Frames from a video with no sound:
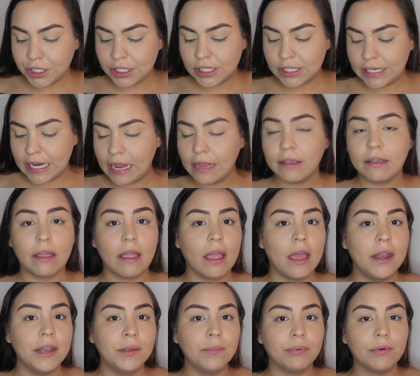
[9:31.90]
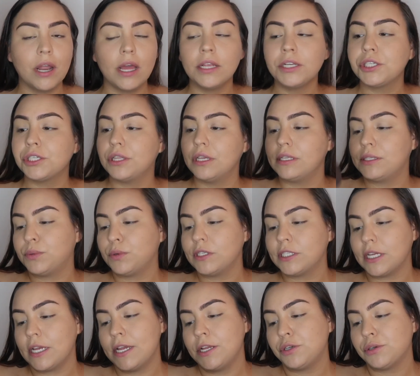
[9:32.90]
just take any brush. This
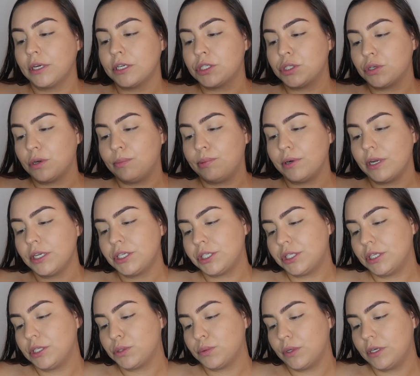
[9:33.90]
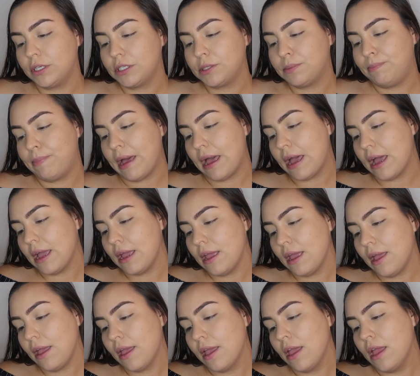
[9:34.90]
was a drugstore brush. This one is
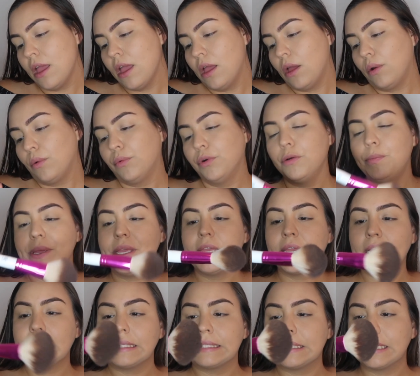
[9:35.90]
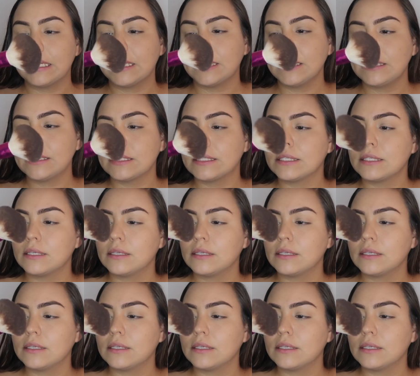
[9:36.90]
by Ruby Kisses.